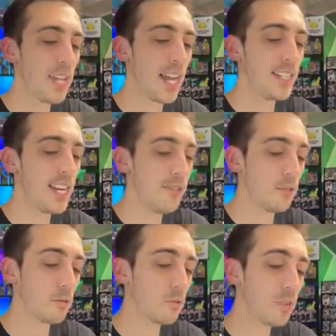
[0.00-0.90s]
I did have a
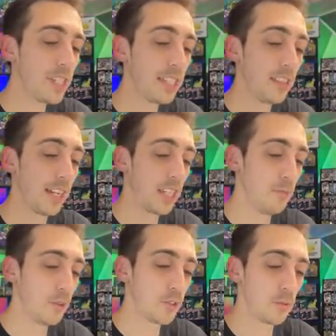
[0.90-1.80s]
really lucky
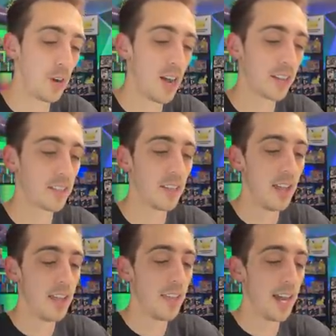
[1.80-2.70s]
booster box
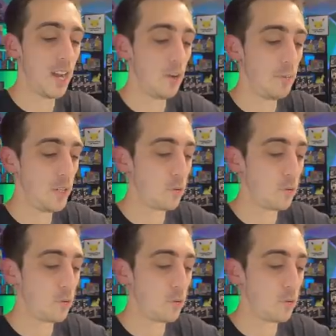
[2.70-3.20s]
that I opened